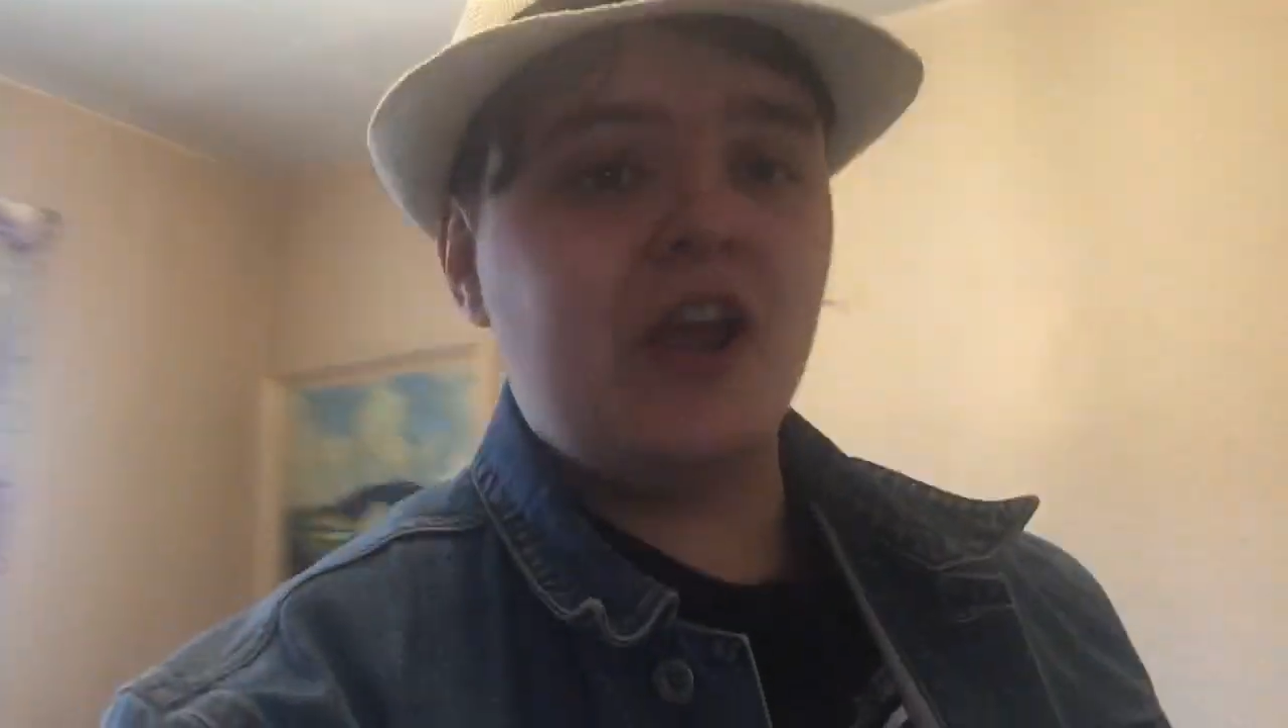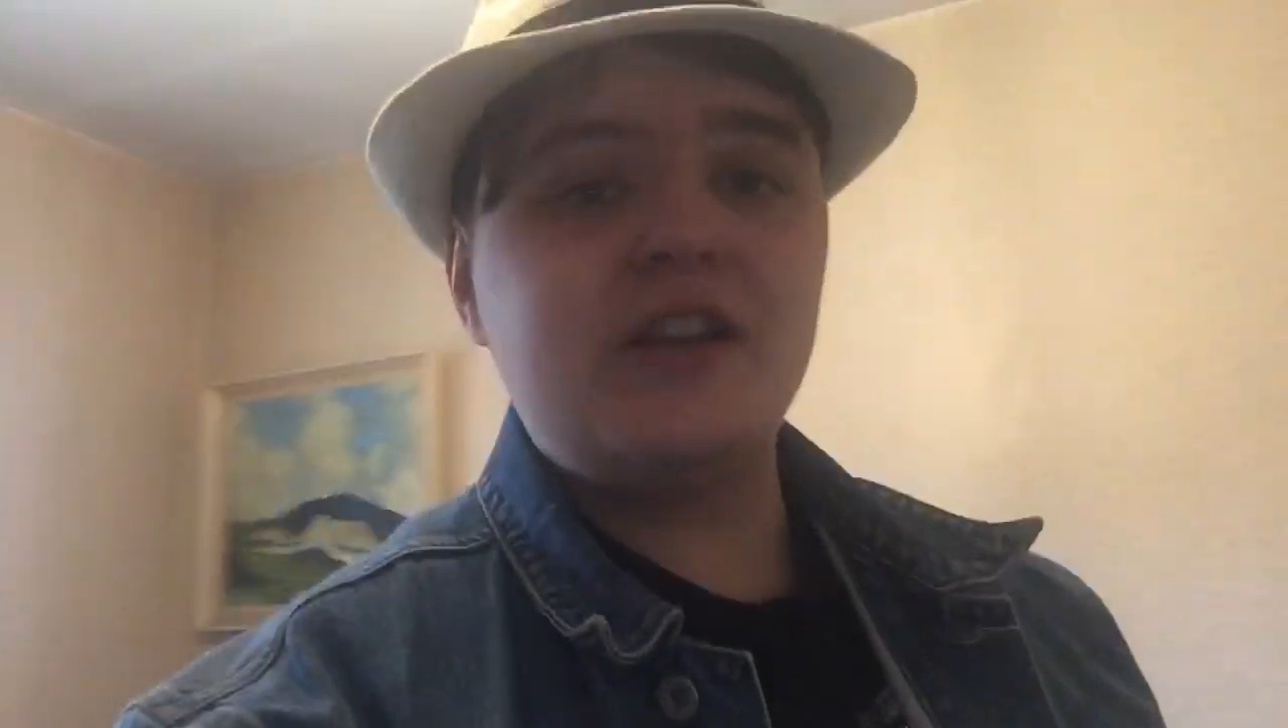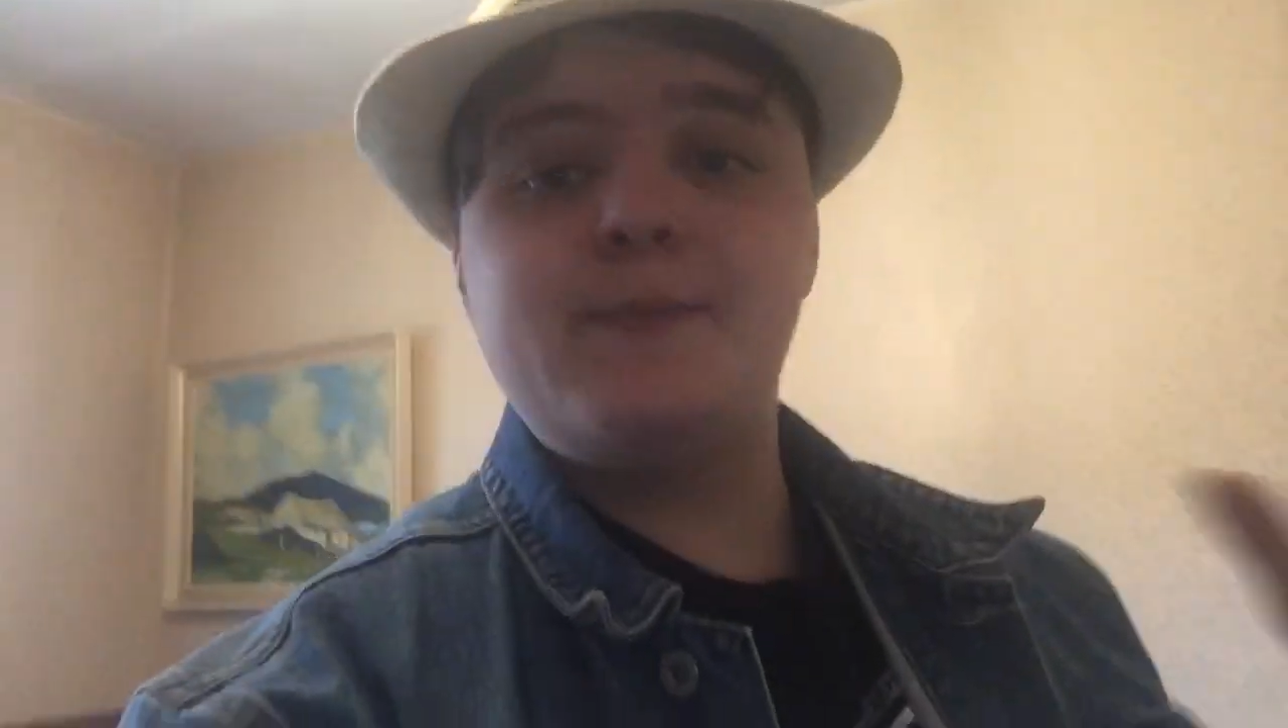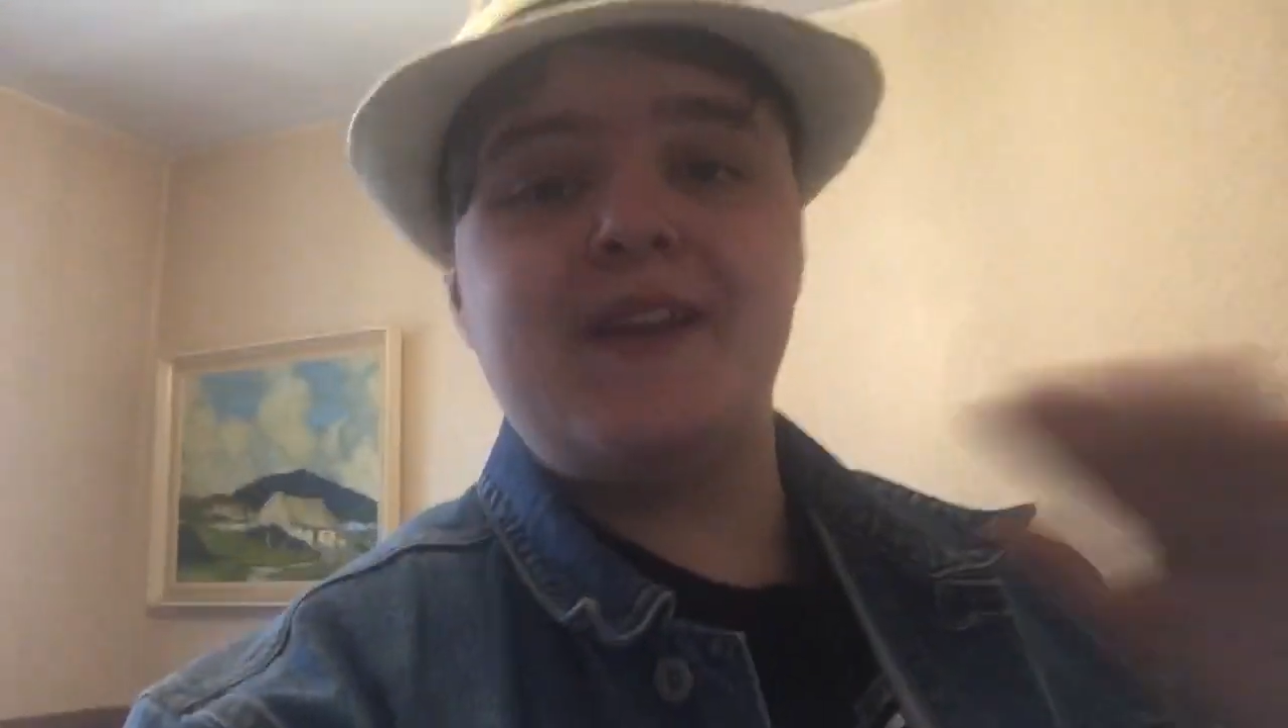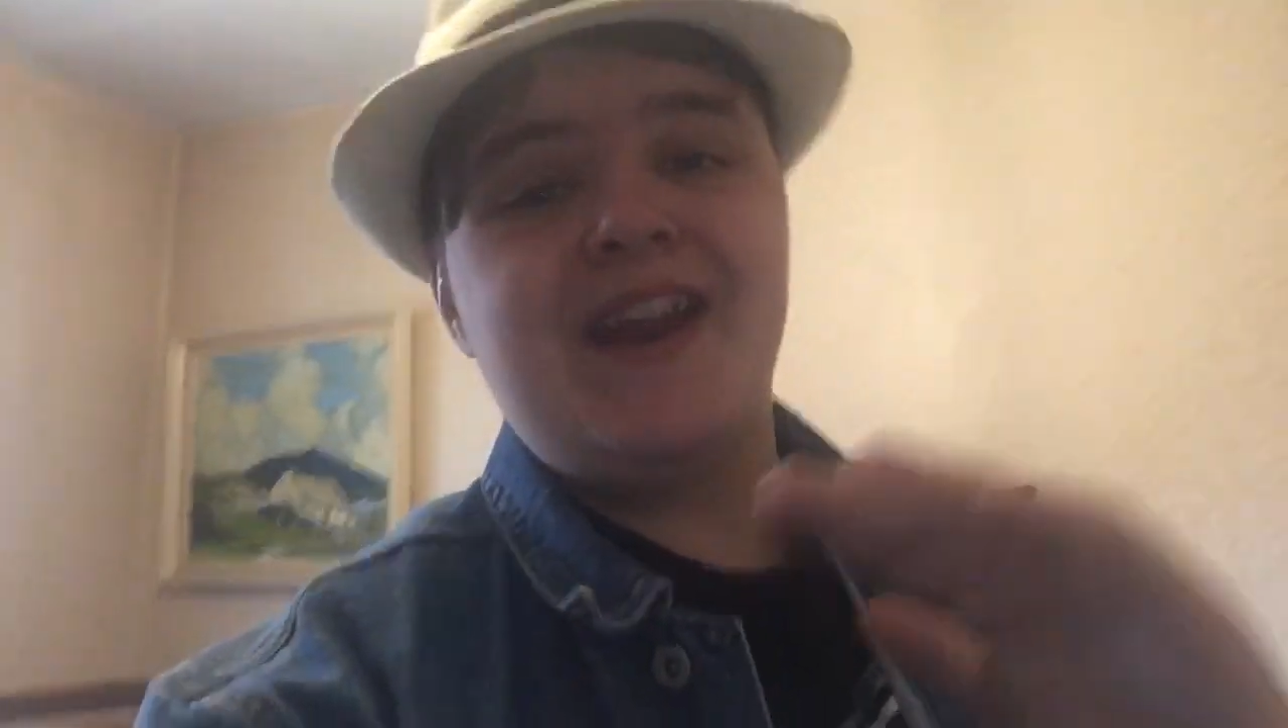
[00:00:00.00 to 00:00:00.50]
It's
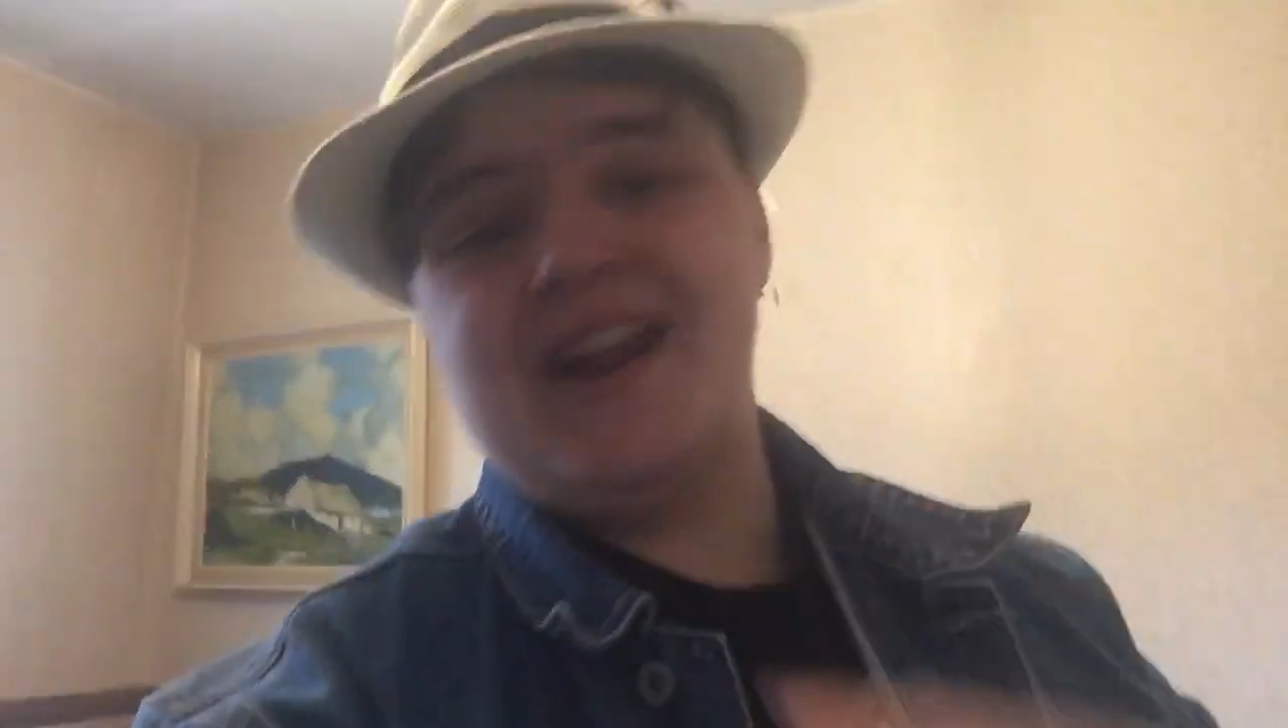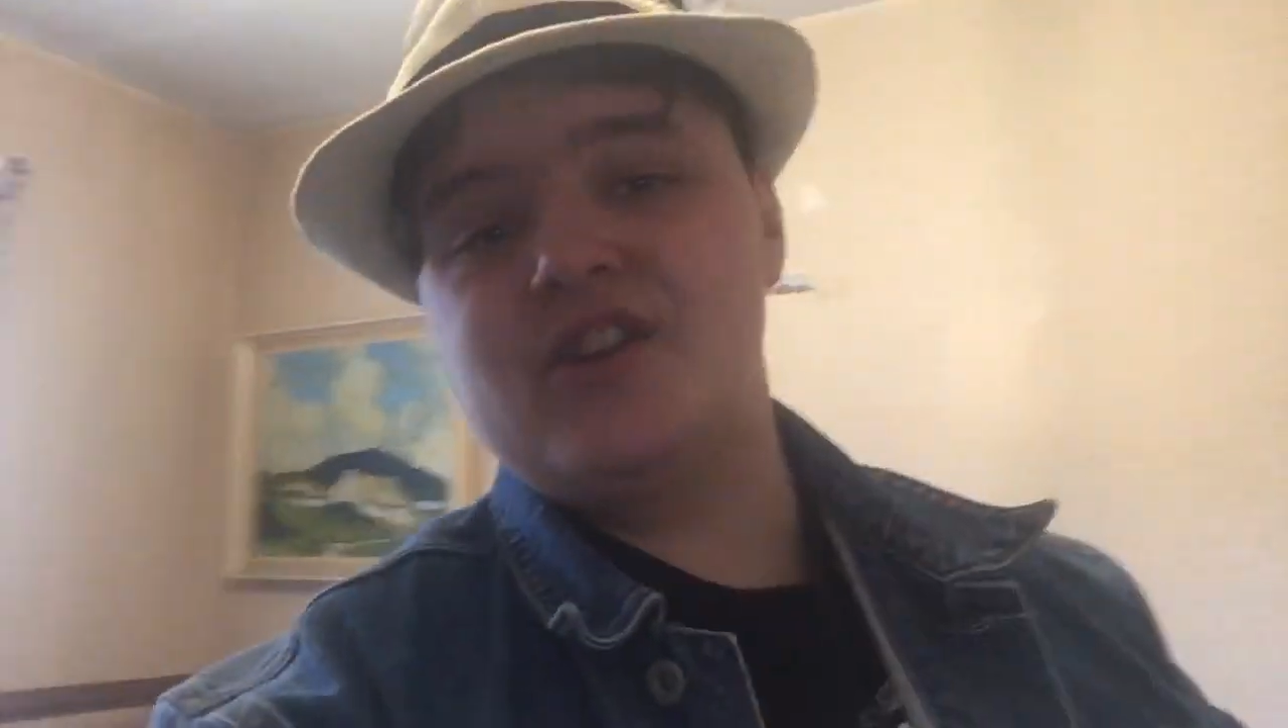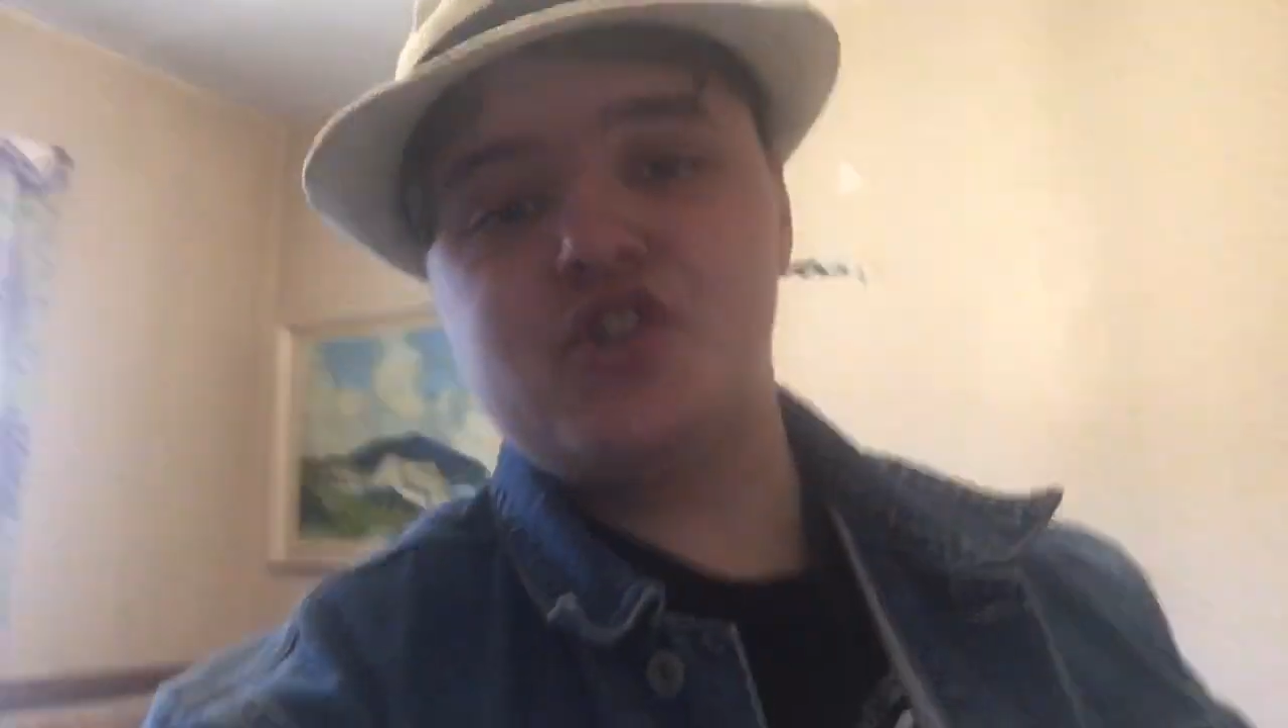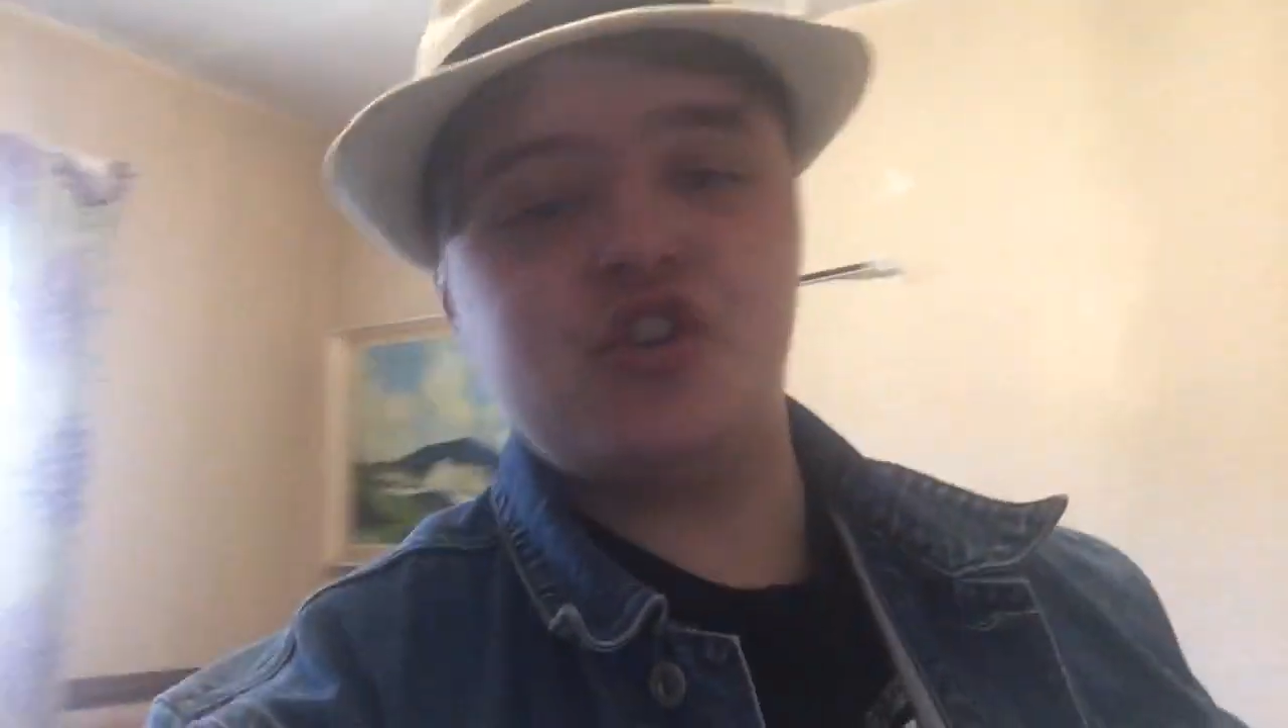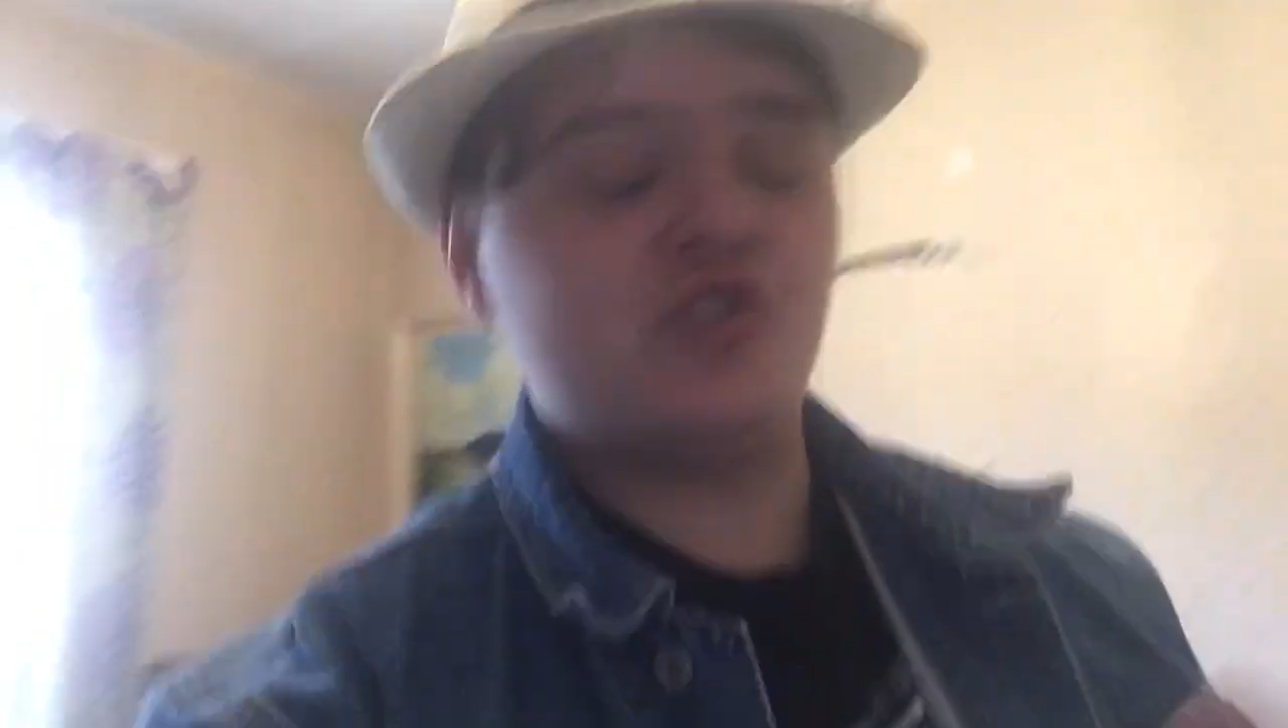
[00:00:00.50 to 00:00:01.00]
been
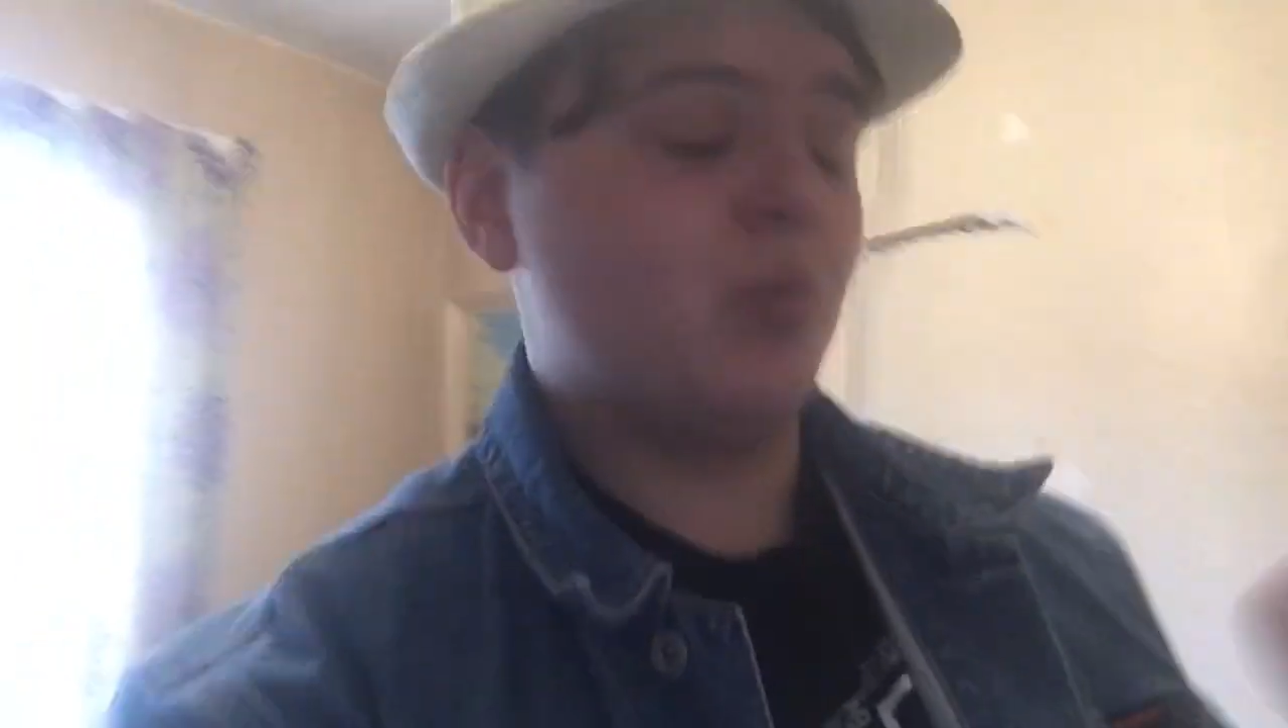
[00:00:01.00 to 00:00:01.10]
ages.